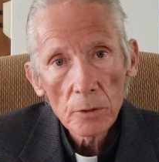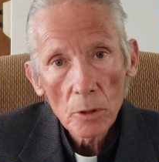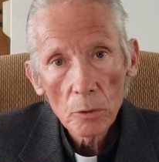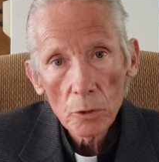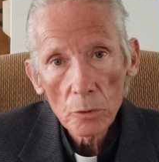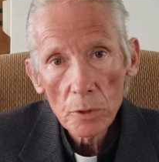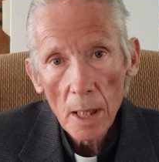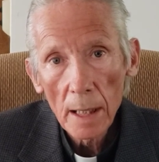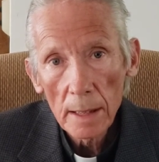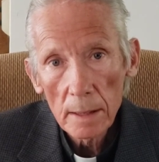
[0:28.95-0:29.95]
social
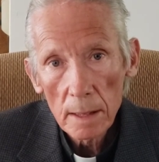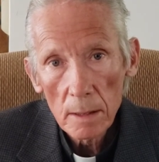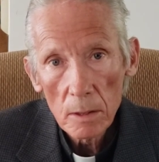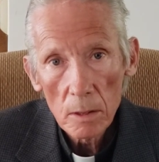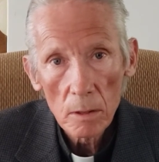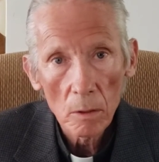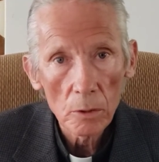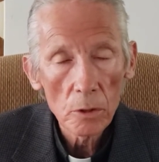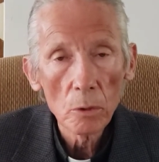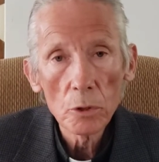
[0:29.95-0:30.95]
scientists or
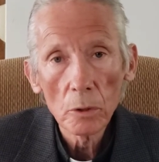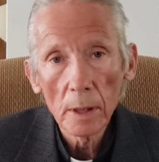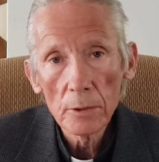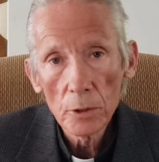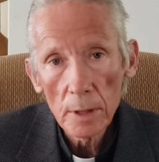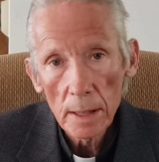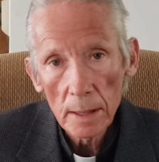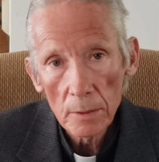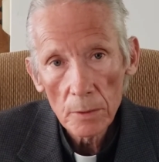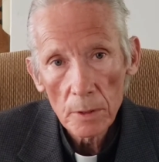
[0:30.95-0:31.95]
social
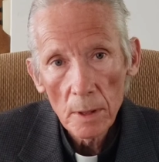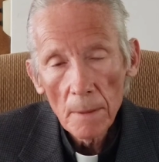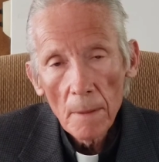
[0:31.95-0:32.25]
engineers,